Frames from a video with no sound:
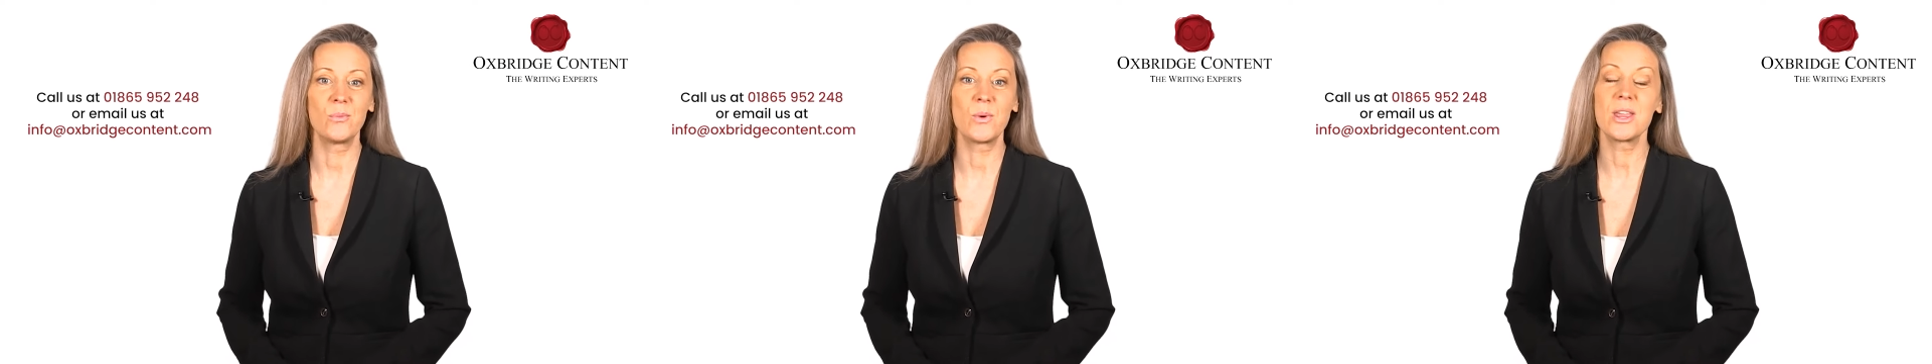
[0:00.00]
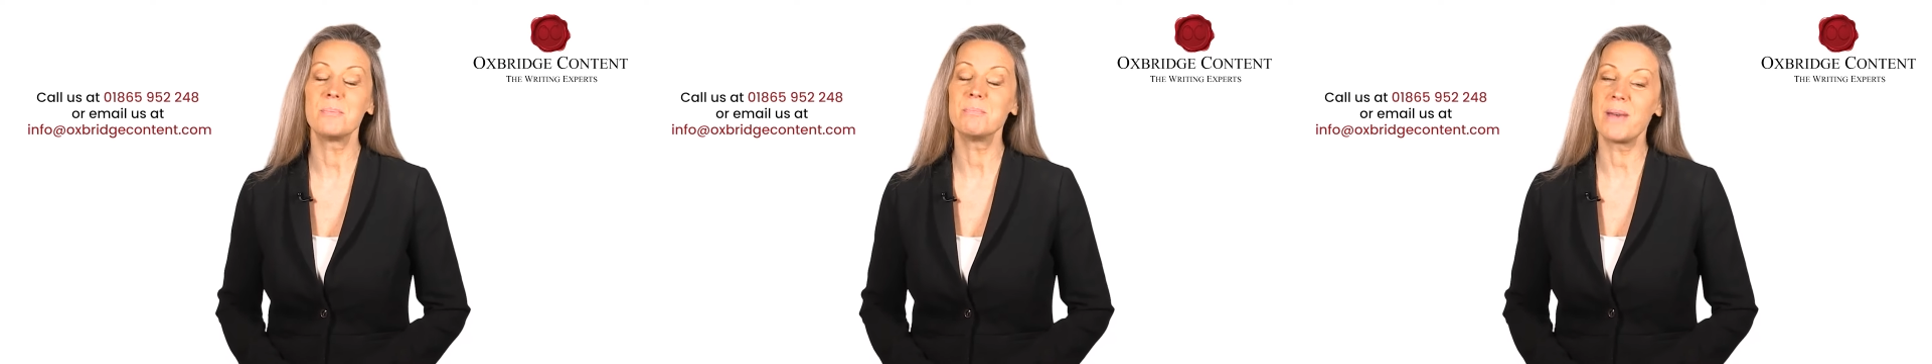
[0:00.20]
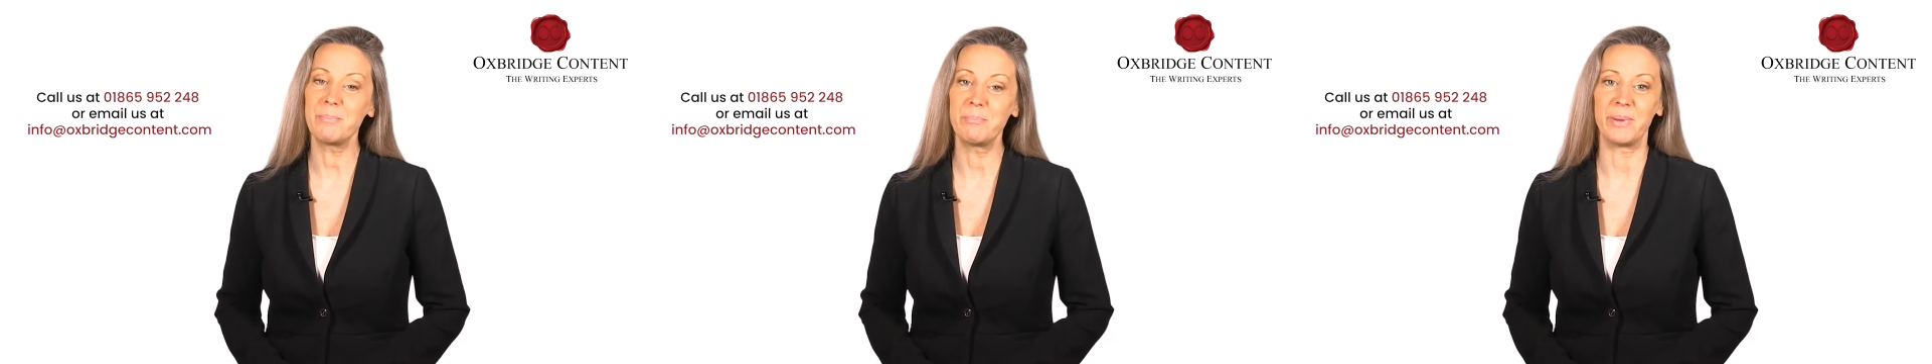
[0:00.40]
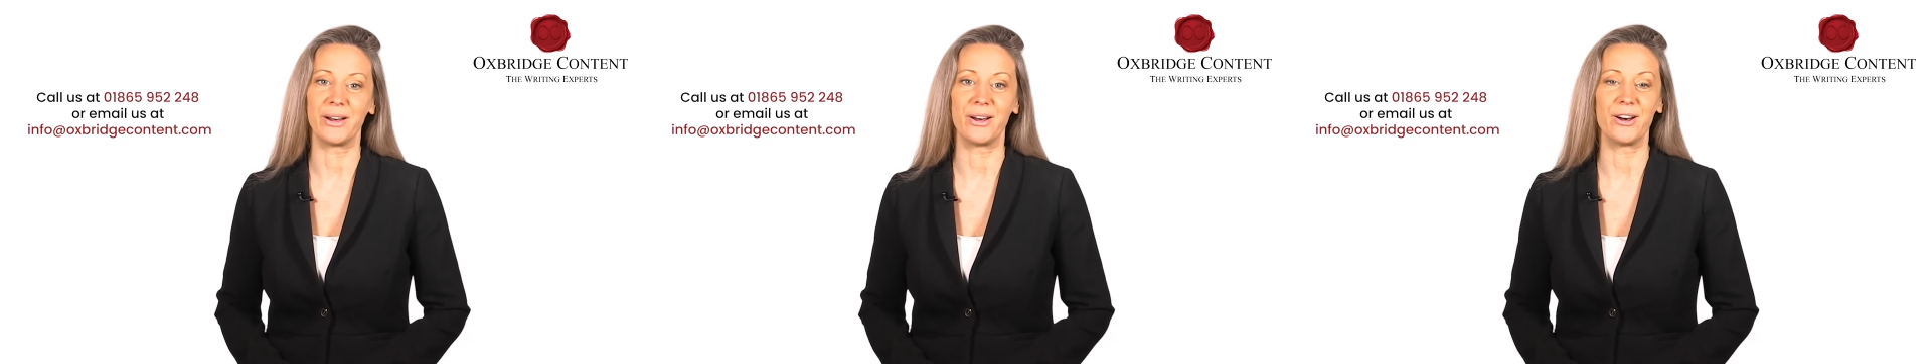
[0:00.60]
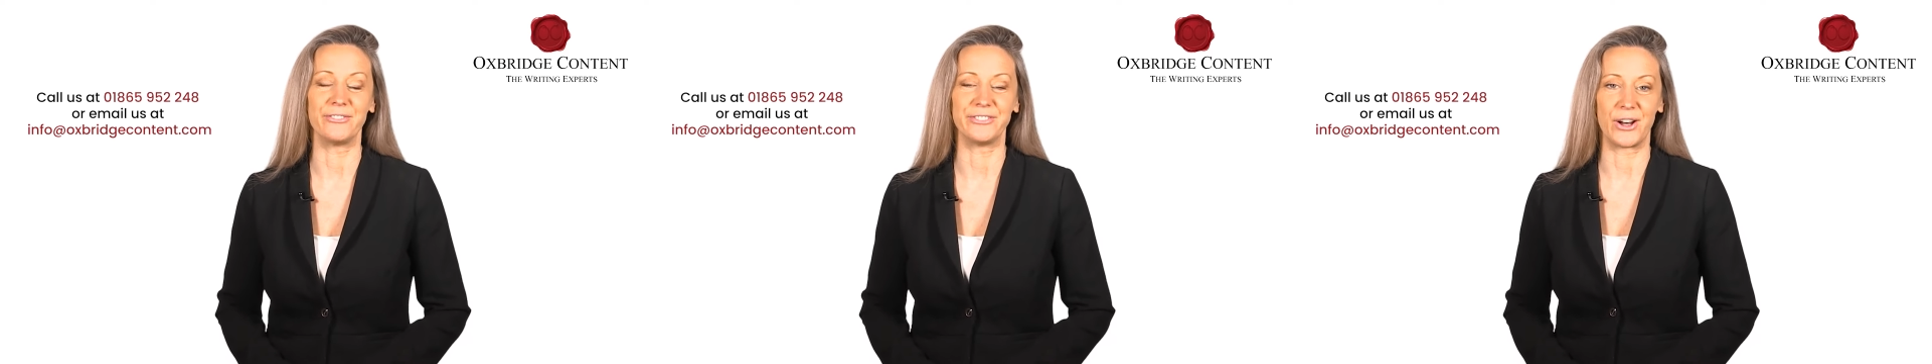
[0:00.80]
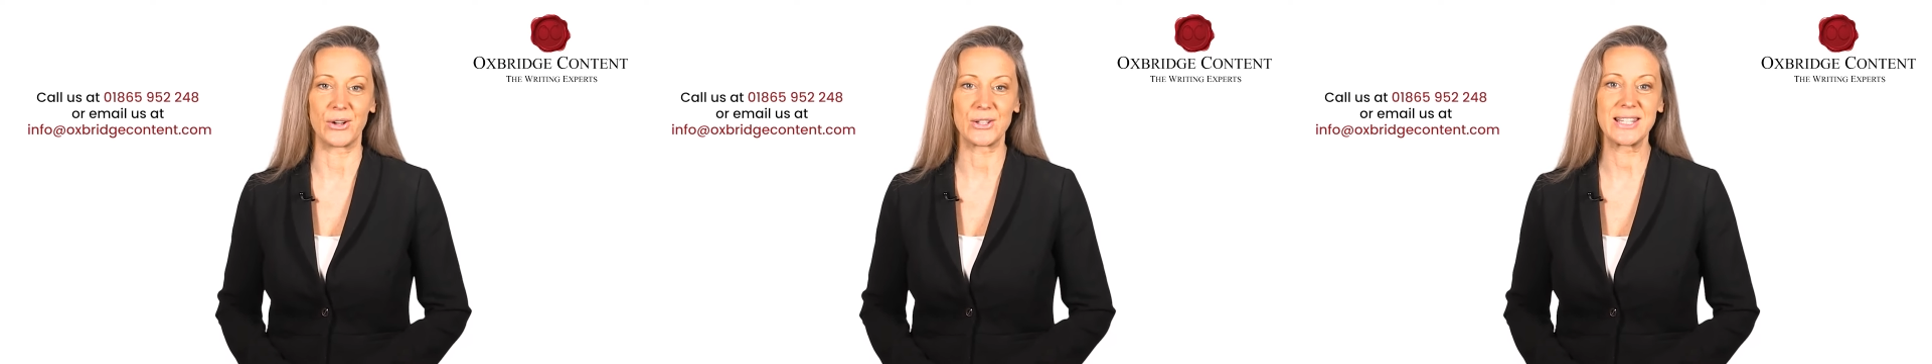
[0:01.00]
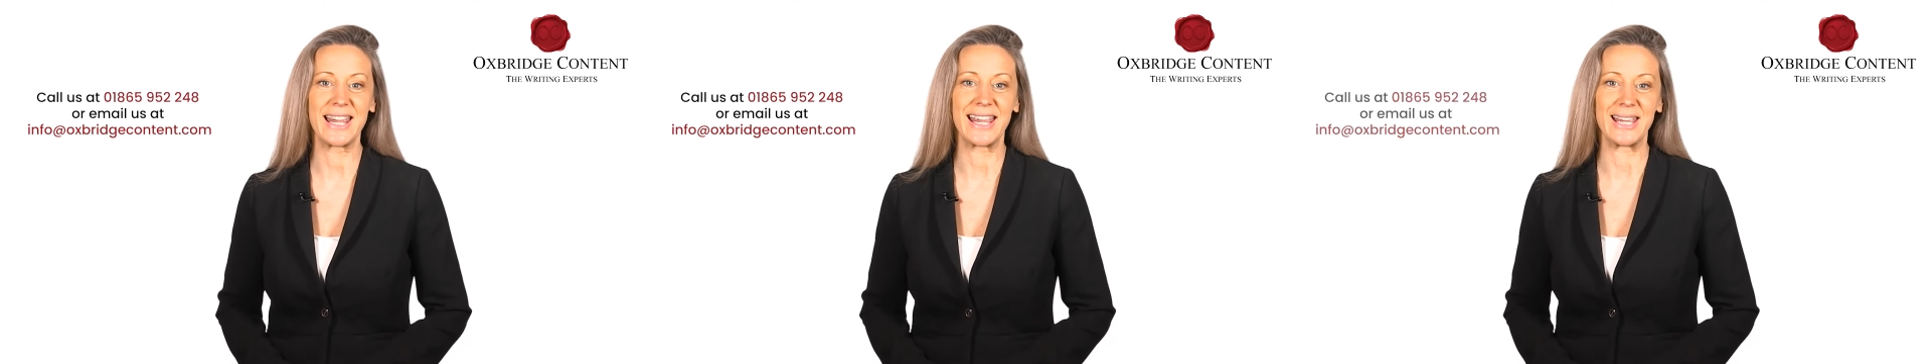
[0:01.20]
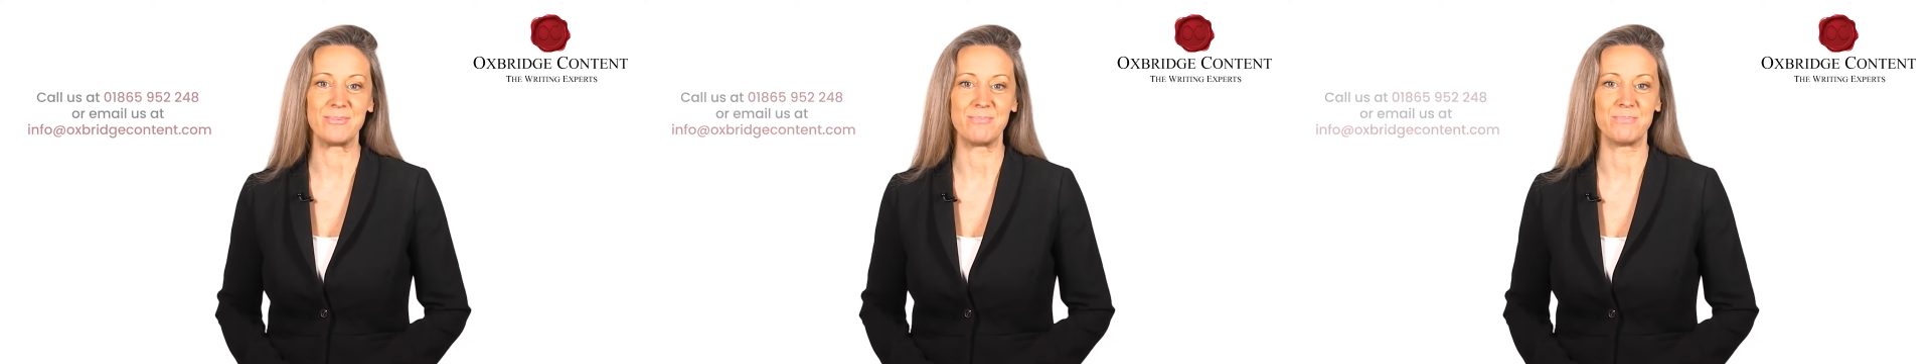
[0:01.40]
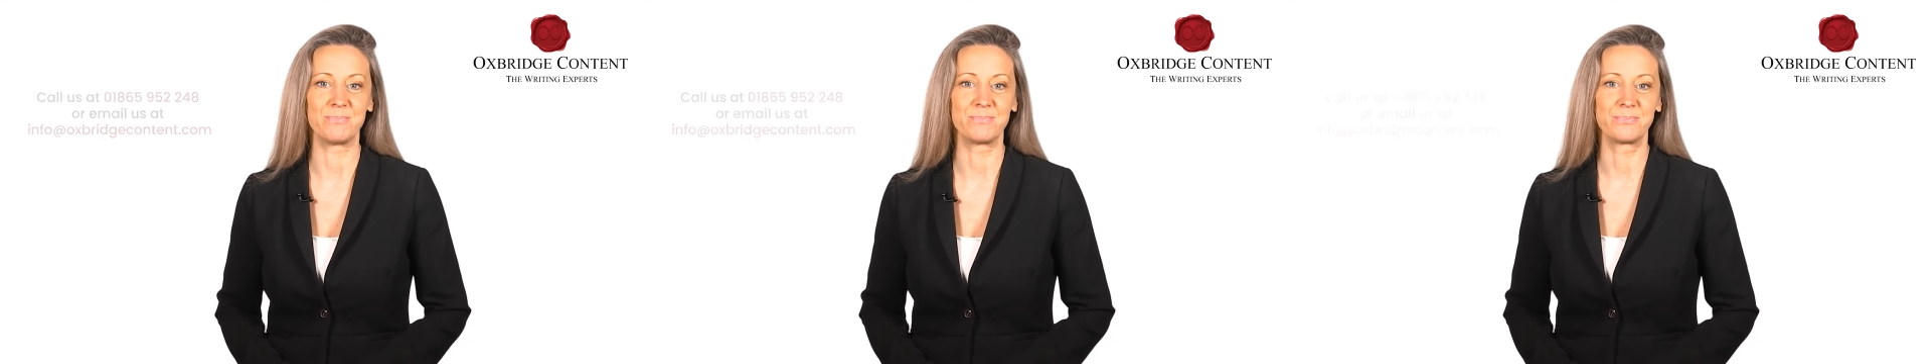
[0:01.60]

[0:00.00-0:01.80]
with a member of our team.